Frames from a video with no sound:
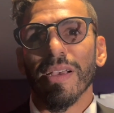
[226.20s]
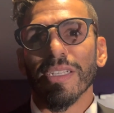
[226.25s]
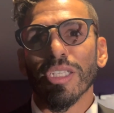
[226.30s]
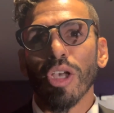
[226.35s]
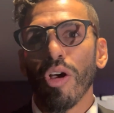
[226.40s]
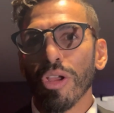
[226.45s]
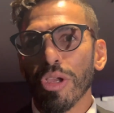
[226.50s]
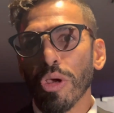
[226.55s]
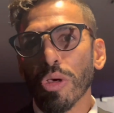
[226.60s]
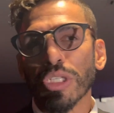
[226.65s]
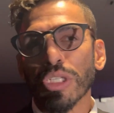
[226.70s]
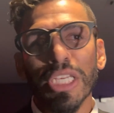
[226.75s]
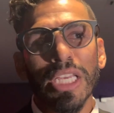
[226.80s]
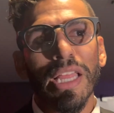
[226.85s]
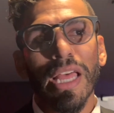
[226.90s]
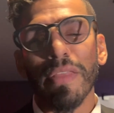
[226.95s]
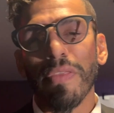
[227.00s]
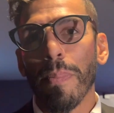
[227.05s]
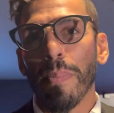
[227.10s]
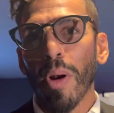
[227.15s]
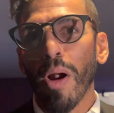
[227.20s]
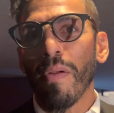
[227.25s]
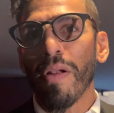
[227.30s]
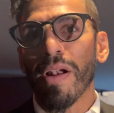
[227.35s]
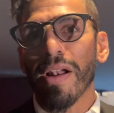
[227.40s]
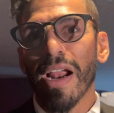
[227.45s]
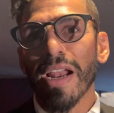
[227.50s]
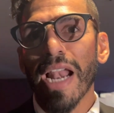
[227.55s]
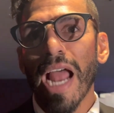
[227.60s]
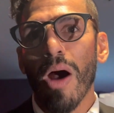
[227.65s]
So you see that the problem
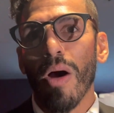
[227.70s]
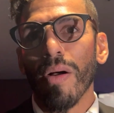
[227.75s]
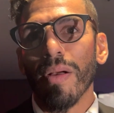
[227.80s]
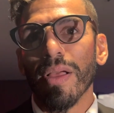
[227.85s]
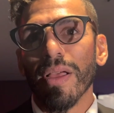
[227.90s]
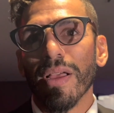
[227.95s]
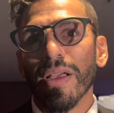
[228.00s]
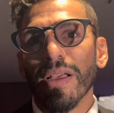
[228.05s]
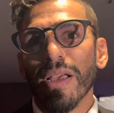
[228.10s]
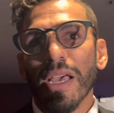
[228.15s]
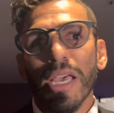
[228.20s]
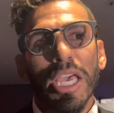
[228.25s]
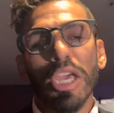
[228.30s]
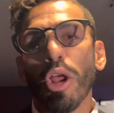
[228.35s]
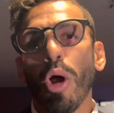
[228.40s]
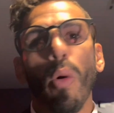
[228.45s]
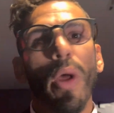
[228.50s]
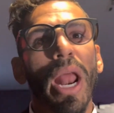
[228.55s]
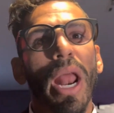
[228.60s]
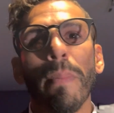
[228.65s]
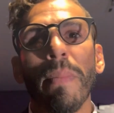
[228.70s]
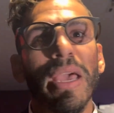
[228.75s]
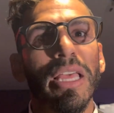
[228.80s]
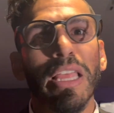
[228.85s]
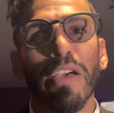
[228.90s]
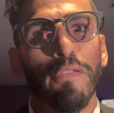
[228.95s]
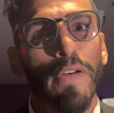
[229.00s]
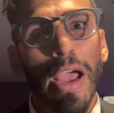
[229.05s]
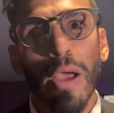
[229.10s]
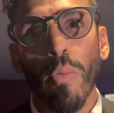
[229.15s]
right now. You don't want to make the
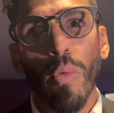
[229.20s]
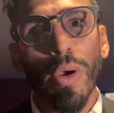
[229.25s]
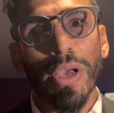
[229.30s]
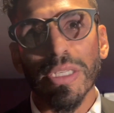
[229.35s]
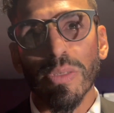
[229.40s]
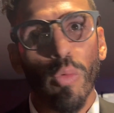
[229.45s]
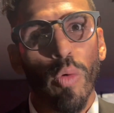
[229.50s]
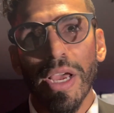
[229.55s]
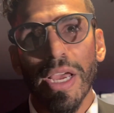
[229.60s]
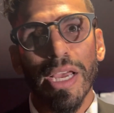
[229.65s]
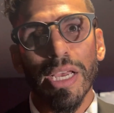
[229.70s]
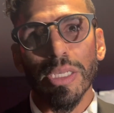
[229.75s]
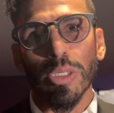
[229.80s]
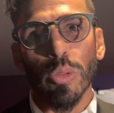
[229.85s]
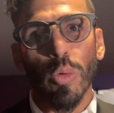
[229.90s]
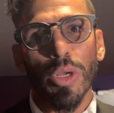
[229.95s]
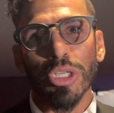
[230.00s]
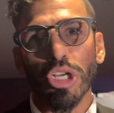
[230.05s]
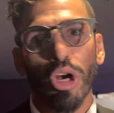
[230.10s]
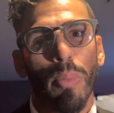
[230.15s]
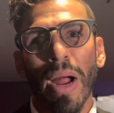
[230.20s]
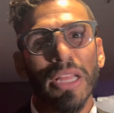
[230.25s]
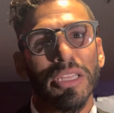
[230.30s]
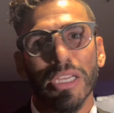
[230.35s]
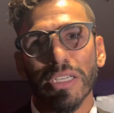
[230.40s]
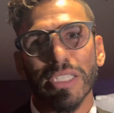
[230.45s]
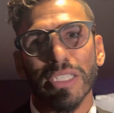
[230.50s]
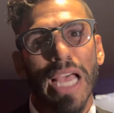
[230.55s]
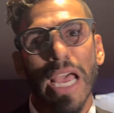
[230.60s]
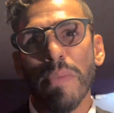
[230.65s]
fight with
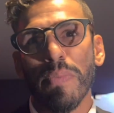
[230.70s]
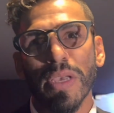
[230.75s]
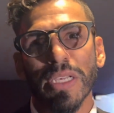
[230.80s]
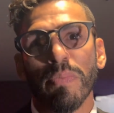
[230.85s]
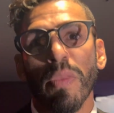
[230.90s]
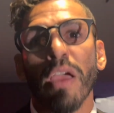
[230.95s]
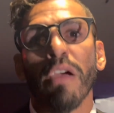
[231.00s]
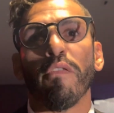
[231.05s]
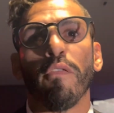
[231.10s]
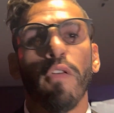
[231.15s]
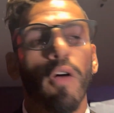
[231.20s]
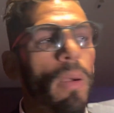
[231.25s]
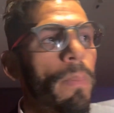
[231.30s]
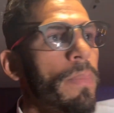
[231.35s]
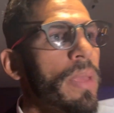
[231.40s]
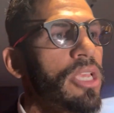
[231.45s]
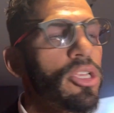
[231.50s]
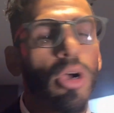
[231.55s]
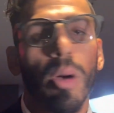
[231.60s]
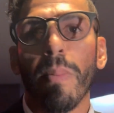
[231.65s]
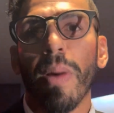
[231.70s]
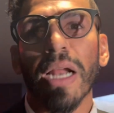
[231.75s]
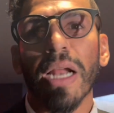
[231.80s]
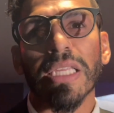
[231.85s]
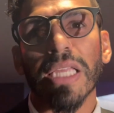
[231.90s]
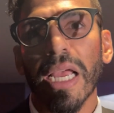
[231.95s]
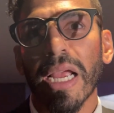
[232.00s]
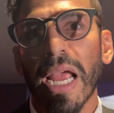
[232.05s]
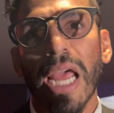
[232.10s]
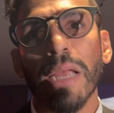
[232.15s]
Gervonta Davis. For me,
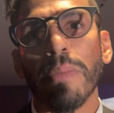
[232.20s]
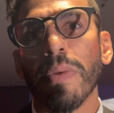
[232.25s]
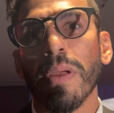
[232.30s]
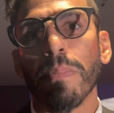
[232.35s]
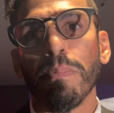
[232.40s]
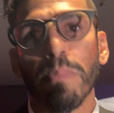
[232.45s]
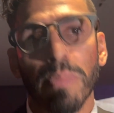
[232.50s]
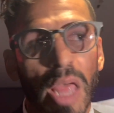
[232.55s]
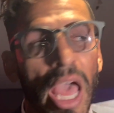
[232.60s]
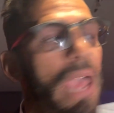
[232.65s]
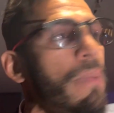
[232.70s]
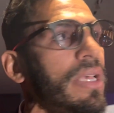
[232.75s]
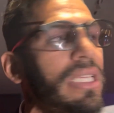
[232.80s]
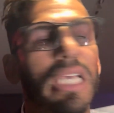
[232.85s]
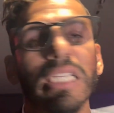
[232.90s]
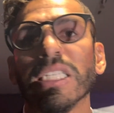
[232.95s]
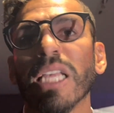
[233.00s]
Gervonta Davis is